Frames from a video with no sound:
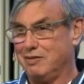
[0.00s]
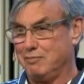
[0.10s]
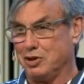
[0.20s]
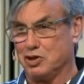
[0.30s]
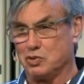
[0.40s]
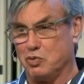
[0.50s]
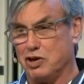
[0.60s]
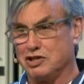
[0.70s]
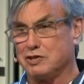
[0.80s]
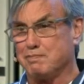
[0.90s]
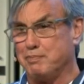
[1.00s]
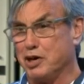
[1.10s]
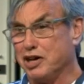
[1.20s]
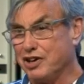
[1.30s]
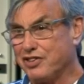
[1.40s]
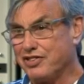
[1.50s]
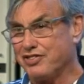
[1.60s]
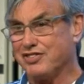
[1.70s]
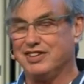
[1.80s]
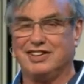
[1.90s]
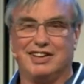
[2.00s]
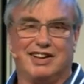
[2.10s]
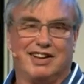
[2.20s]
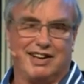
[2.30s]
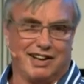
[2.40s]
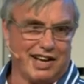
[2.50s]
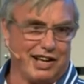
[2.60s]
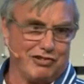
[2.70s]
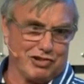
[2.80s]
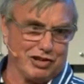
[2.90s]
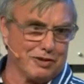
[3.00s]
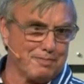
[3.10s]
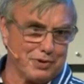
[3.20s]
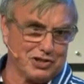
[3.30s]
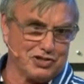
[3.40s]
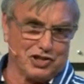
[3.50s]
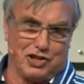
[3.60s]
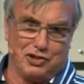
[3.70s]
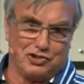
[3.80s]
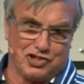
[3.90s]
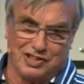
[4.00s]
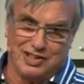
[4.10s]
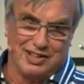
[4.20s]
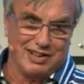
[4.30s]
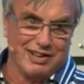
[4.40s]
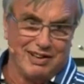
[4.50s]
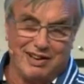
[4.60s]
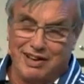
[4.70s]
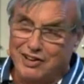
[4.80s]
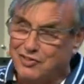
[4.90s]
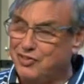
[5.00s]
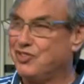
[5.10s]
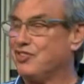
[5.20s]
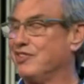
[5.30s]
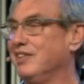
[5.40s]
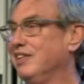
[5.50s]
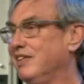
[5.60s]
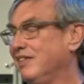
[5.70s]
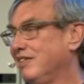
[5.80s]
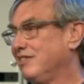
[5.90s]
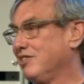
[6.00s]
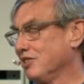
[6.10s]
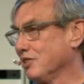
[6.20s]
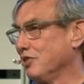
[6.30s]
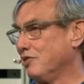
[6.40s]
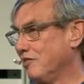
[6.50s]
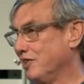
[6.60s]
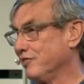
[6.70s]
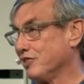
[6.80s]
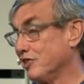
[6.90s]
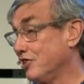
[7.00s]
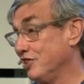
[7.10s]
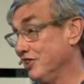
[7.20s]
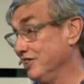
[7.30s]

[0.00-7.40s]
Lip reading: Because what's birthed in hatred and persecution lives to the glory of God.